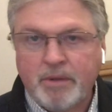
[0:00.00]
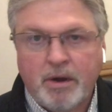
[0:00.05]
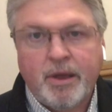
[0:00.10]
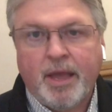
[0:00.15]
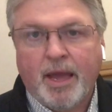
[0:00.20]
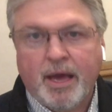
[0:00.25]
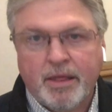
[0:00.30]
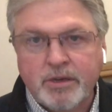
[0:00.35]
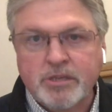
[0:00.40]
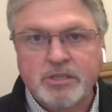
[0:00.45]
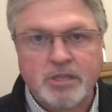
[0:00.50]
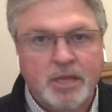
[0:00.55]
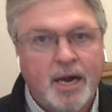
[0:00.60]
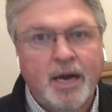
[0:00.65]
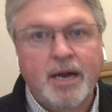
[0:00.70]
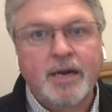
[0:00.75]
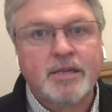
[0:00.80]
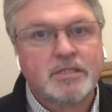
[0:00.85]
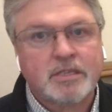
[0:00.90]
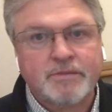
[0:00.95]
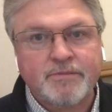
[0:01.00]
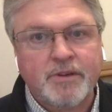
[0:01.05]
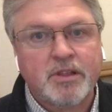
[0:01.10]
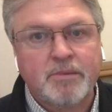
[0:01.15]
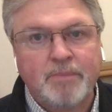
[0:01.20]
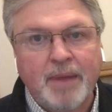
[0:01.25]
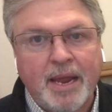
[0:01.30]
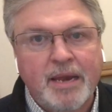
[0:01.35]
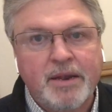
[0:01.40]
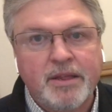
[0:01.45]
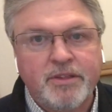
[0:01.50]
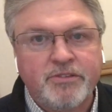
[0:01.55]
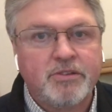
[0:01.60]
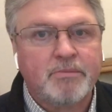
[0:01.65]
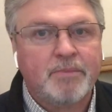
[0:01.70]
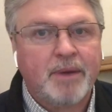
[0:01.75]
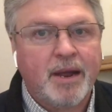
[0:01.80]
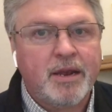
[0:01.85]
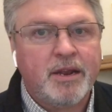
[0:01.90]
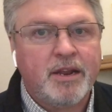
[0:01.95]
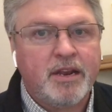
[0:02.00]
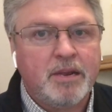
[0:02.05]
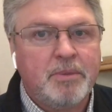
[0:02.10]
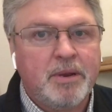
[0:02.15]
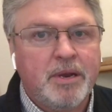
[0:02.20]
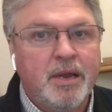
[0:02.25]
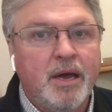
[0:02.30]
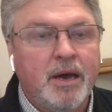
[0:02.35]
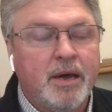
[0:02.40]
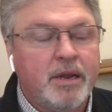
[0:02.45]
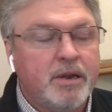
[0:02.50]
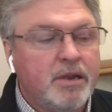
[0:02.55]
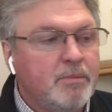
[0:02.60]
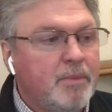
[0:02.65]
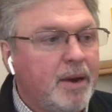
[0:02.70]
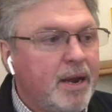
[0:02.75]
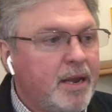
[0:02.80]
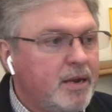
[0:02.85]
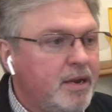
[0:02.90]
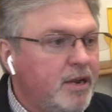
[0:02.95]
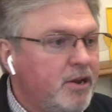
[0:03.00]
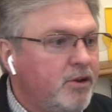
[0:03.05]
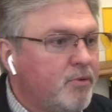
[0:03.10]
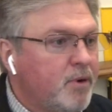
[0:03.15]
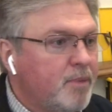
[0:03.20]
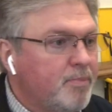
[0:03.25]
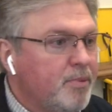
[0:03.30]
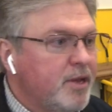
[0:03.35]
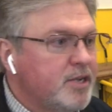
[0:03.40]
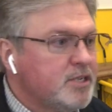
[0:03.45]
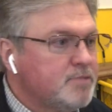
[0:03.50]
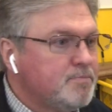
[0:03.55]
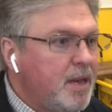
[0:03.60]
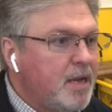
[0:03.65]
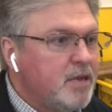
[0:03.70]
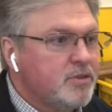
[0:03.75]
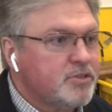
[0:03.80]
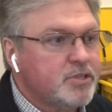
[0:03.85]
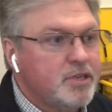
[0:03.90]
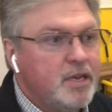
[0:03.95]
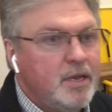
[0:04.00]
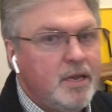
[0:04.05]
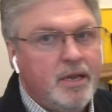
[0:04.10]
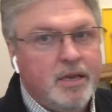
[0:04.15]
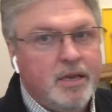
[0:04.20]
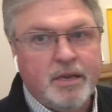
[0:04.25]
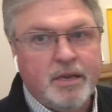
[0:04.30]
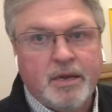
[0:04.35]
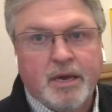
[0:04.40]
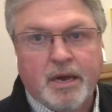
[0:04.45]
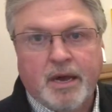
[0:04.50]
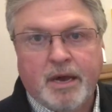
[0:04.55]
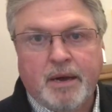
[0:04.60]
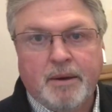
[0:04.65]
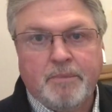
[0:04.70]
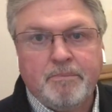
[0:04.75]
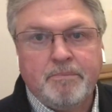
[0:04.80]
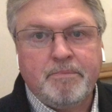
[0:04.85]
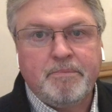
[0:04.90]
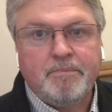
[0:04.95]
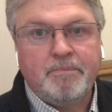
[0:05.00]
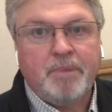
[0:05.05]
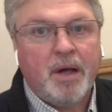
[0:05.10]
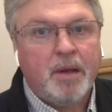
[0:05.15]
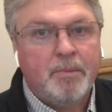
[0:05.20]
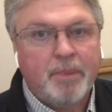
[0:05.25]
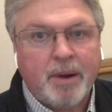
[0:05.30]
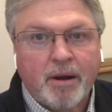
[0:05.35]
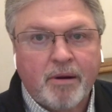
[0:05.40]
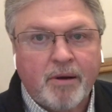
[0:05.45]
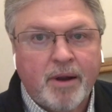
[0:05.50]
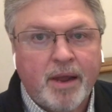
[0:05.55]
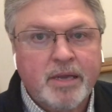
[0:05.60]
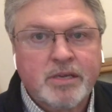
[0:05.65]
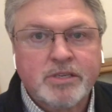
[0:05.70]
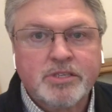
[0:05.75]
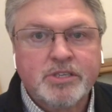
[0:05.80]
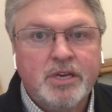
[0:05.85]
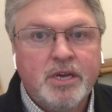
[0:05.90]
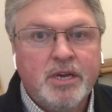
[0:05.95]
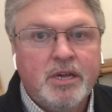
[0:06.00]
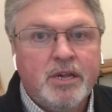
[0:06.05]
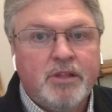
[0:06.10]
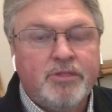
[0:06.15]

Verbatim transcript: Oh, yeah, there's lots of other maintenance that might need to be done. You might need to replace belts, uh, ball bearings.